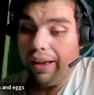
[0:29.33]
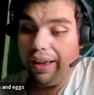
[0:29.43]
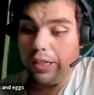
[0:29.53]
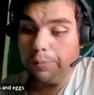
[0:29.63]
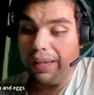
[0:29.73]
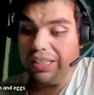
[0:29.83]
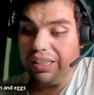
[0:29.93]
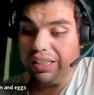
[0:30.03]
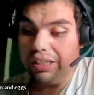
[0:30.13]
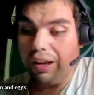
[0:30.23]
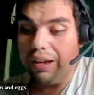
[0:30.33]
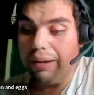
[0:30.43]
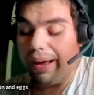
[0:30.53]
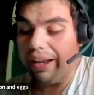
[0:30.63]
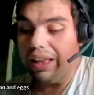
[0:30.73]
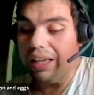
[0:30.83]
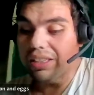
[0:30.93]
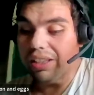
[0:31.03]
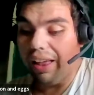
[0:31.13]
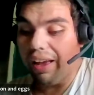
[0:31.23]
It's basically talking about
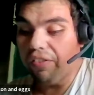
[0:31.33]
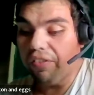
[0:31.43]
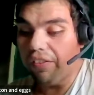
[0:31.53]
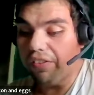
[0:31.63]
his life